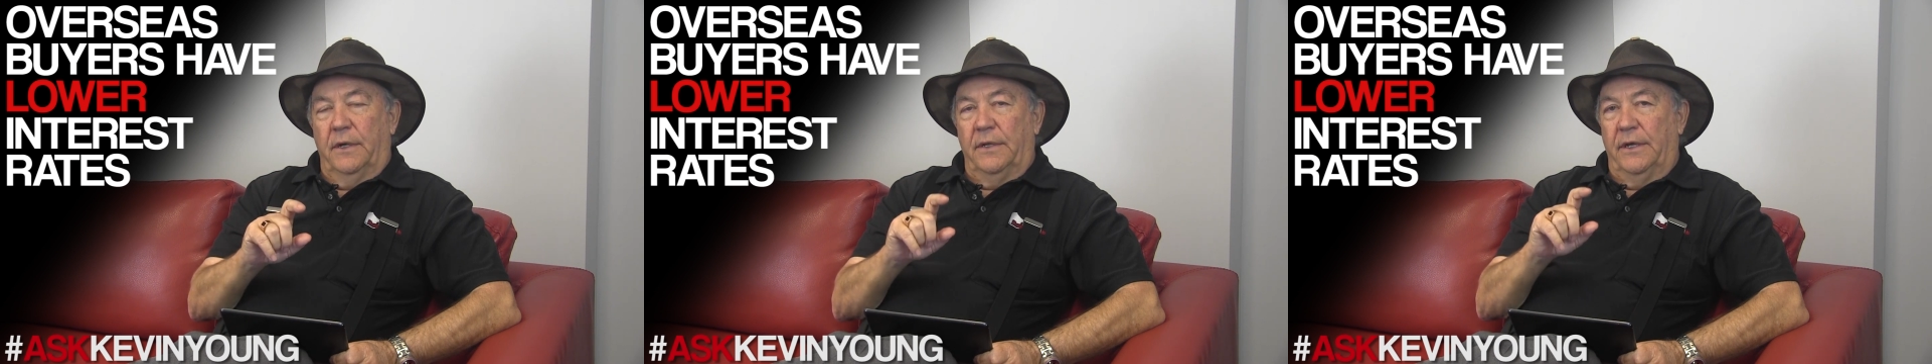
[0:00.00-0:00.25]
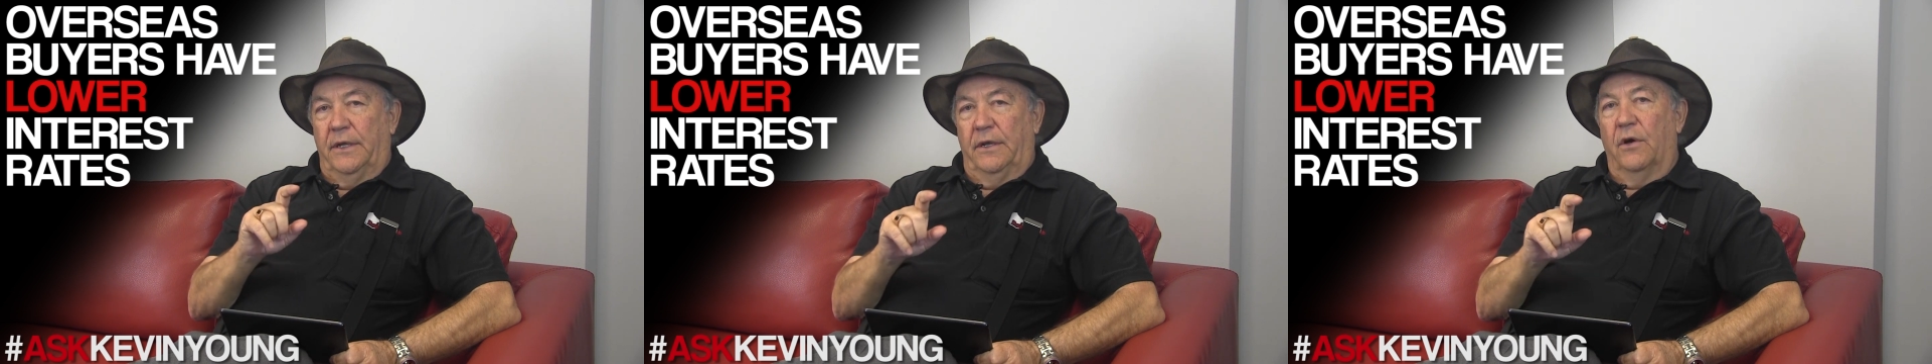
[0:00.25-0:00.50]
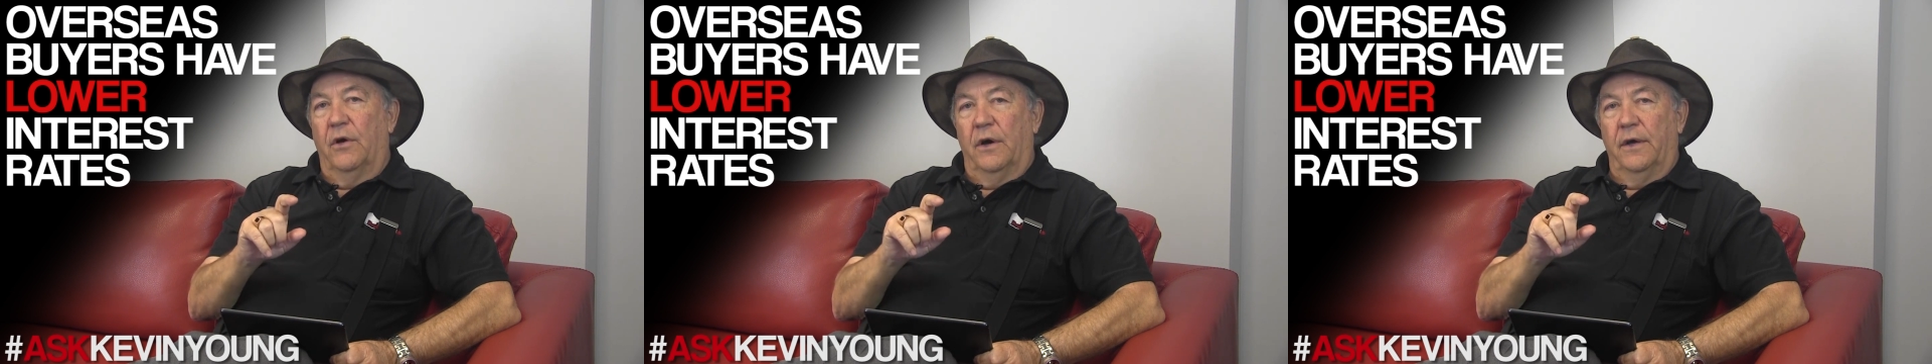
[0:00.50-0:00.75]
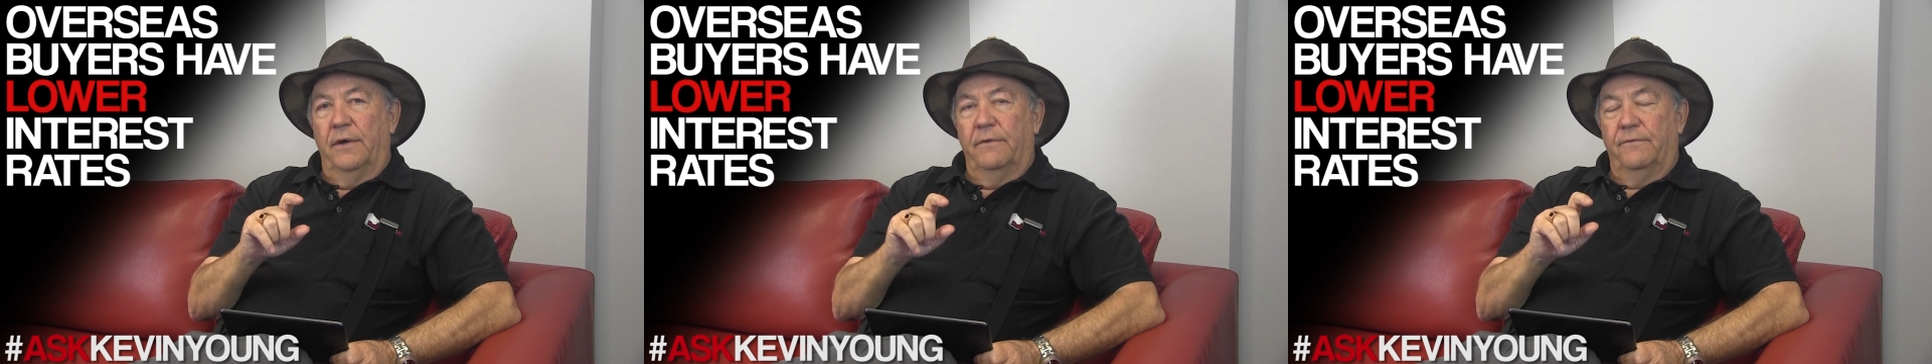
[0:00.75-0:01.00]
and they're getting
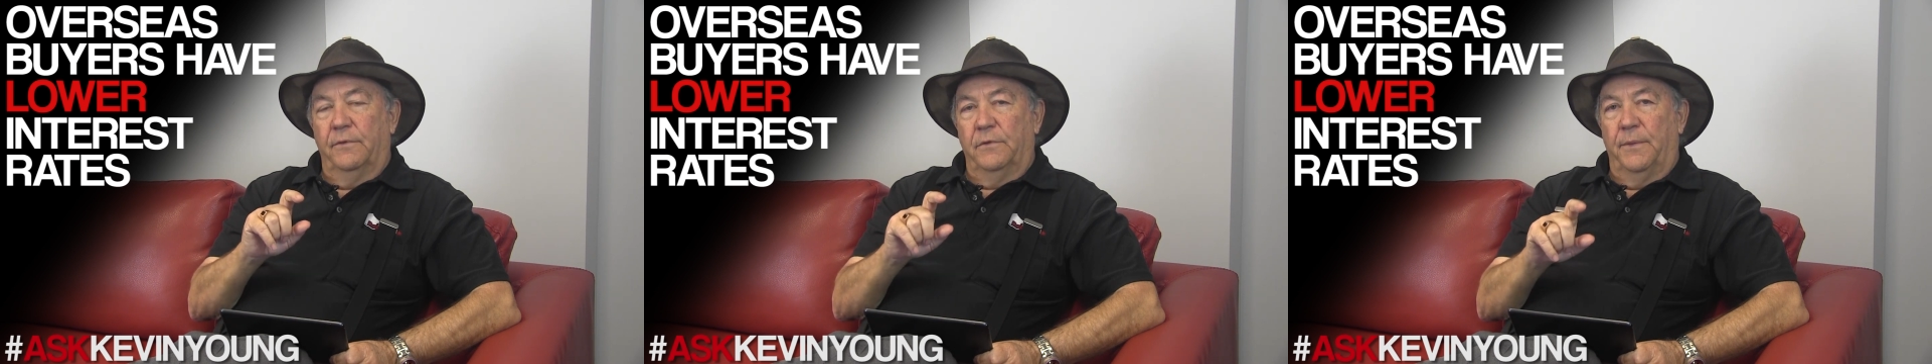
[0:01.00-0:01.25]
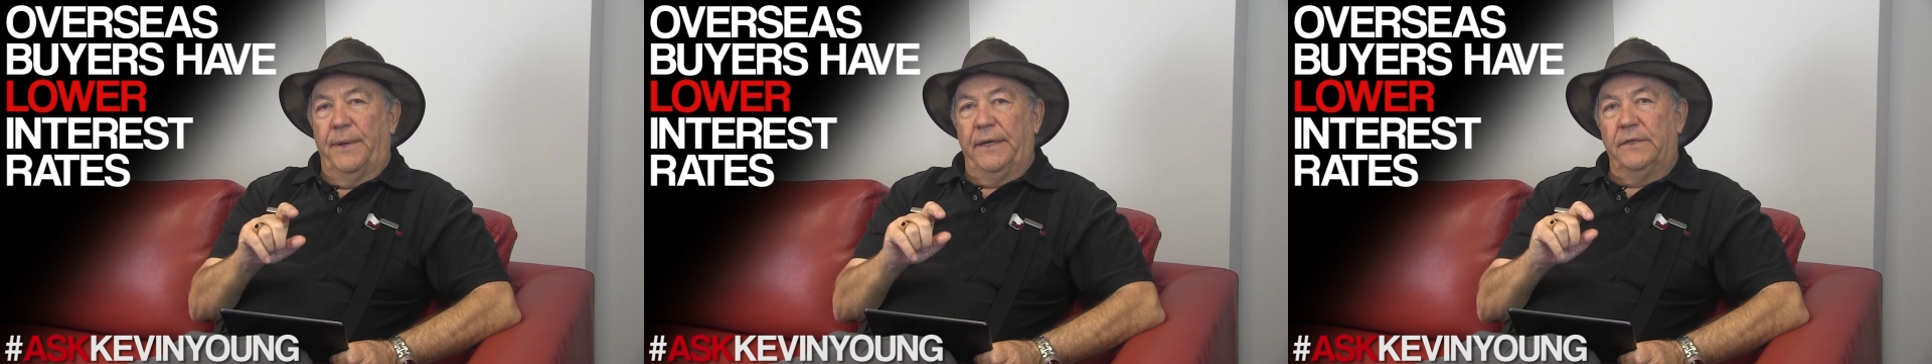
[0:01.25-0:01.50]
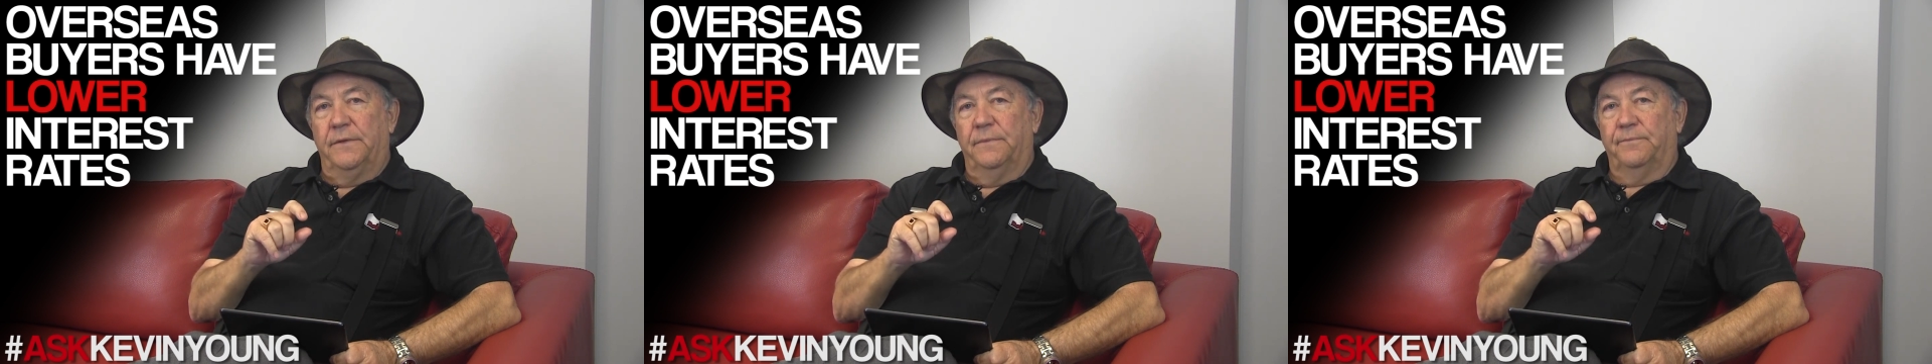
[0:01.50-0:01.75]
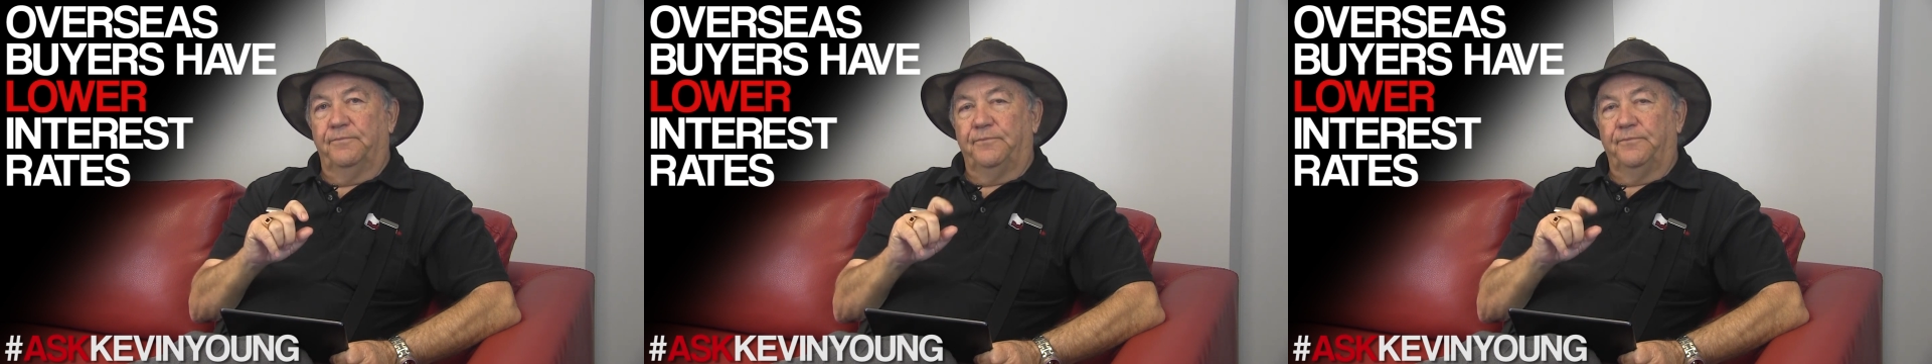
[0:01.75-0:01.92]
higher from the banks,